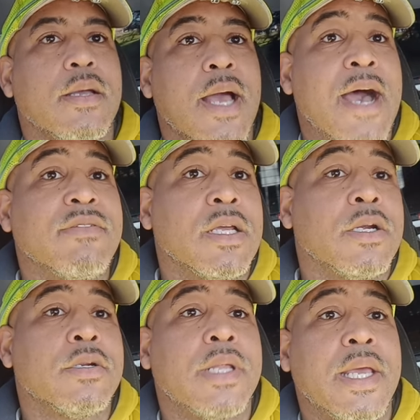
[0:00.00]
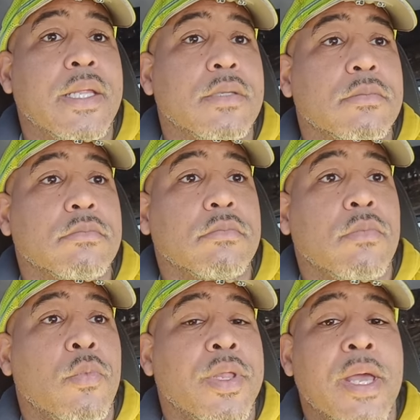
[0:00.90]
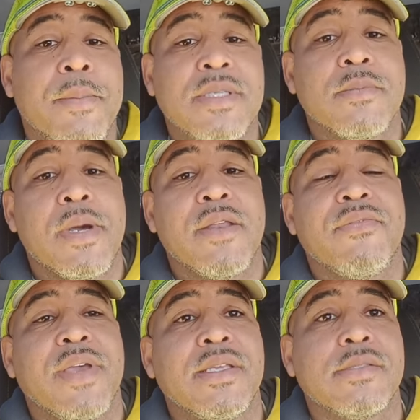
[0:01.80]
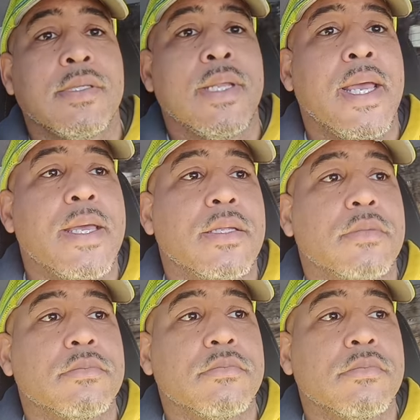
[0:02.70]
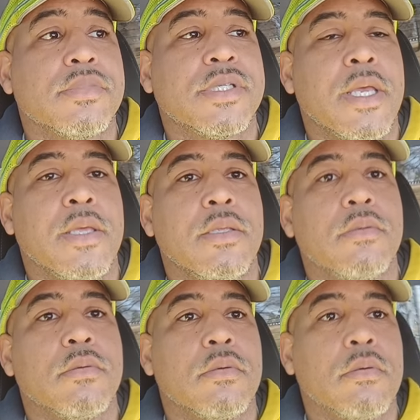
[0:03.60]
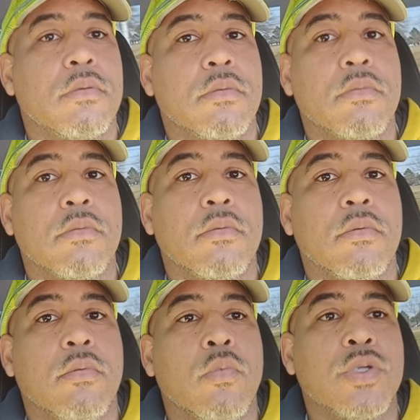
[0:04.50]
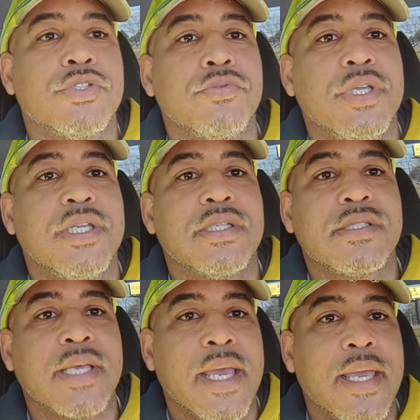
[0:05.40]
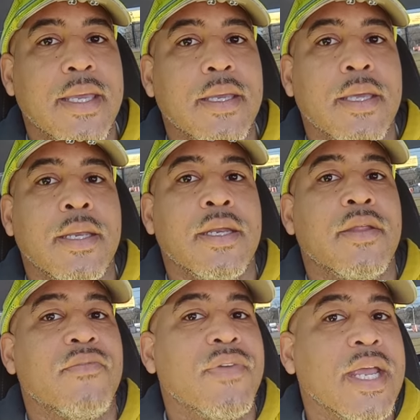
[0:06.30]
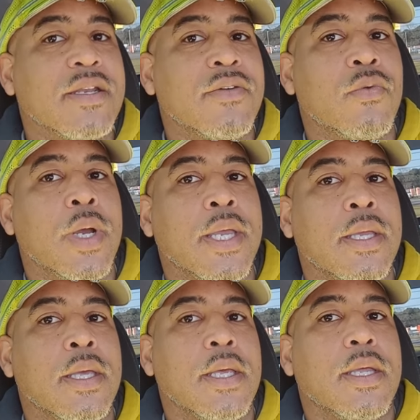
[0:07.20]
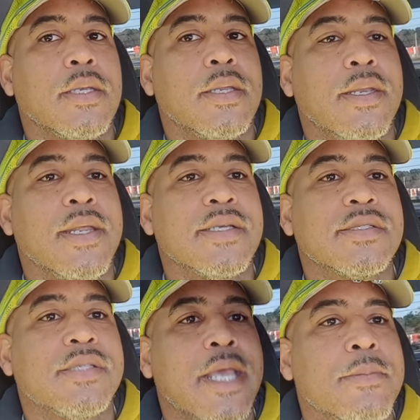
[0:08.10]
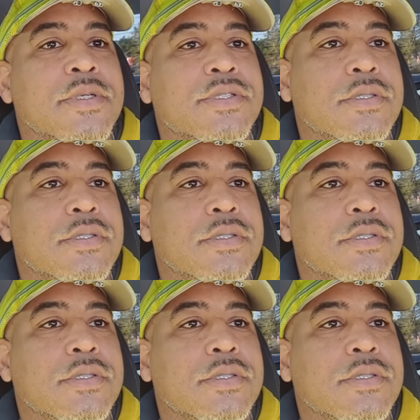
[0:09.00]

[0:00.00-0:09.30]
I've learned that whether I'm in somebody's face or not, say what you need to say in an effective way that doesn't damage